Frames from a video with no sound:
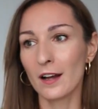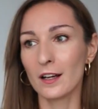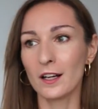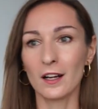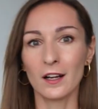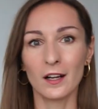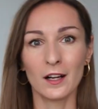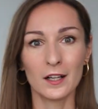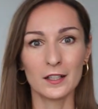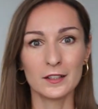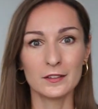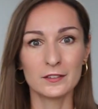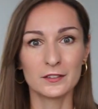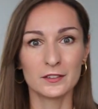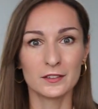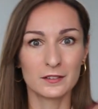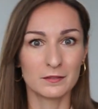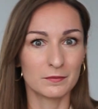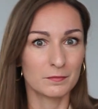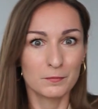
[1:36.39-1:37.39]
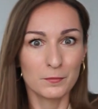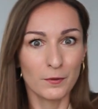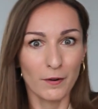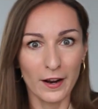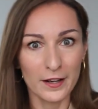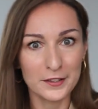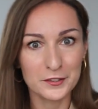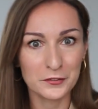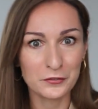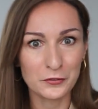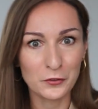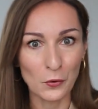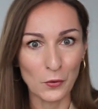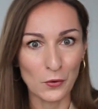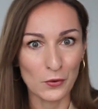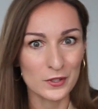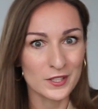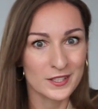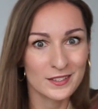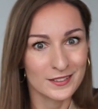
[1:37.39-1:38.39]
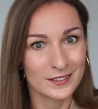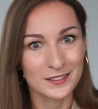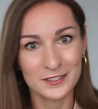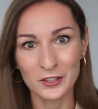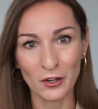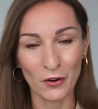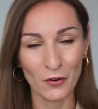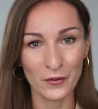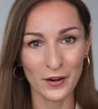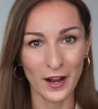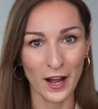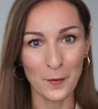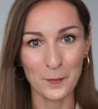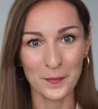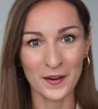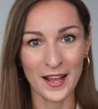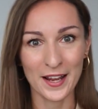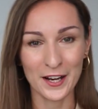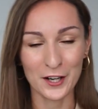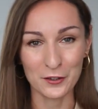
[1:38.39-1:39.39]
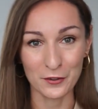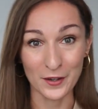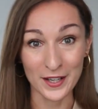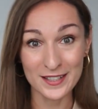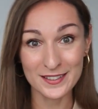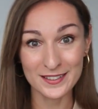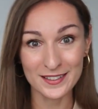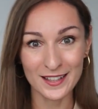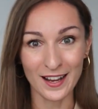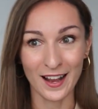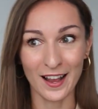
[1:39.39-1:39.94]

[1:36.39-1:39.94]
The price, of course, is going up like crazy.